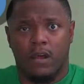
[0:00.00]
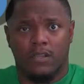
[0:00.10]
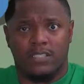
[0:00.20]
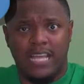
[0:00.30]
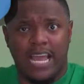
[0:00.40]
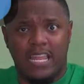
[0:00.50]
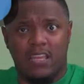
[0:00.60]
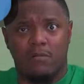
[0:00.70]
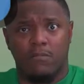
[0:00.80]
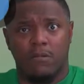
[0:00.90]
a
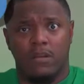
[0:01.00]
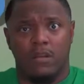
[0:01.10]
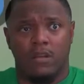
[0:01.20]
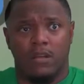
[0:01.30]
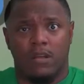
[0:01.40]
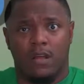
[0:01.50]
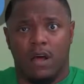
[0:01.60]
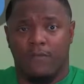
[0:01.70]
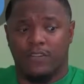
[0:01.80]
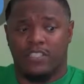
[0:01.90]
stadium,
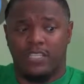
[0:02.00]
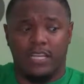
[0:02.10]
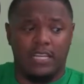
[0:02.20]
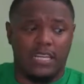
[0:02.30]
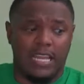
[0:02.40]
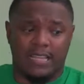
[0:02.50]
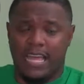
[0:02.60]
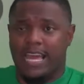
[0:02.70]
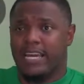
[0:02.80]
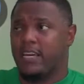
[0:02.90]
a facility that
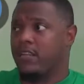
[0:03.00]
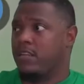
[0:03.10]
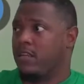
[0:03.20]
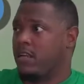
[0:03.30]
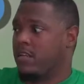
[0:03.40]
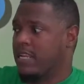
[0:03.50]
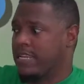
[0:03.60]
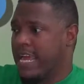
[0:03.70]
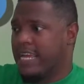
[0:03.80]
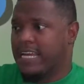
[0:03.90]
they can
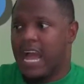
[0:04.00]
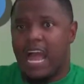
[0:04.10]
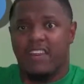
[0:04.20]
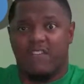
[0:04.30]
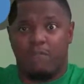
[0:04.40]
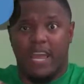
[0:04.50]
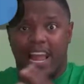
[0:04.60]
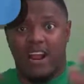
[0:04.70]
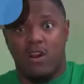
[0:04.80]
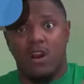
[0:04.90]
kind of
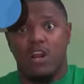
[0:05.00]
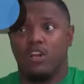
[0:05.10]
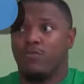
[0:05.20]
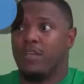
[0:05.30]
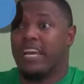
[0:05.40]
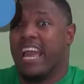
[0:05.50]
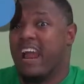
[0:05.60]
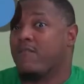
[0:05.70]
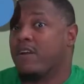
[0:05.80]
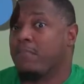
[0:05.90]
pair? You think
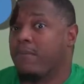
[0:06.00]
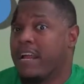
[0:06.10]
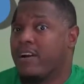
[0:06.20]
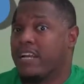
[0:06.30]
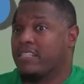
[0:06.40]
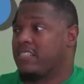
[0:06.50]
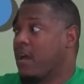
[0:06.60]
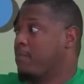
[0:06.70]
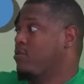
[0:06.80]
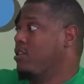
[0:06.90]
every player gets an
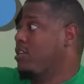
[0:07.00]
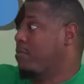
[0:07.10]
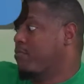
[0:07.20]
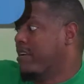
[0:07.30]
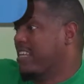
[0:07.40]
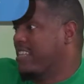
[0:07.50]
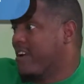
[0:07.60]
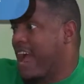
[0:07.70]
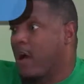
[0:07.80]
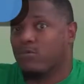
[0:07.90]
opportunity to bring
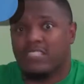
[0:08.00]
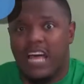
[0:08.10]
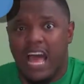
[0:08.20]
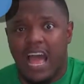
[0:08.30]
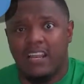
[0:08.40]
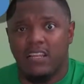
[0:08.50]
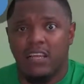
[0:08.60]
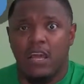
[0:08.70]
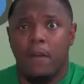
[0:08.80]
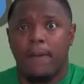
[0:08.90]
their outside
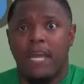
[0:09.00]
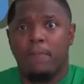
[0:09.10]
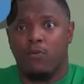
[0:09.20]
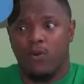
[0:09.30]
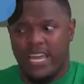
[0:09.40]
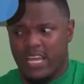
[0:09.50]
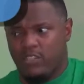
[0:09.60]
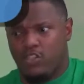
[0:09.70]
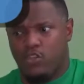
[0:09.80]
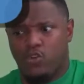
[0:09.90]
people
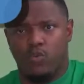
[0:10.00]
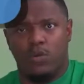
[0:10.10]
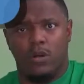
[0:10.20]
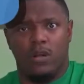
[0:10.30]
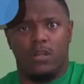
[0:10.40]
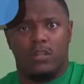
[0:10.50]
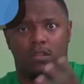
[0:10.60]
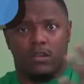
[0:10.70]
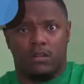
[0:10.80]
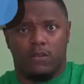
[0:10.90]
into
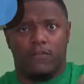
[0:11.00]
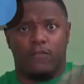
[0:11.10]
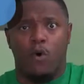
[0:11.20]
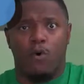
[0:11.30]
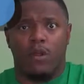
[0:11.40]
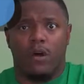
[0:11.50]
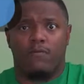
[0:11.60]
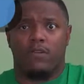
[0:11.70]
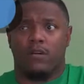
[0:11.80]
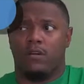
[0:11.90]
the fold
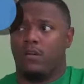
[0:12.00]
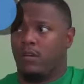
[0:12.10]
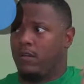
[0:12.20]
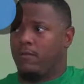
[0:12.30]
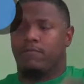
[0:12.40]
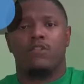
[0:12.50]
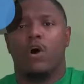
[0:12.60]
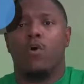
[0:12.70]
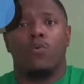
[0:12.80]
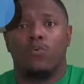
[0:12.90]
of the
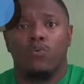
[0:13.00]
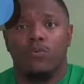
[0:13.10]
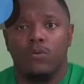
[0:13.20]
no.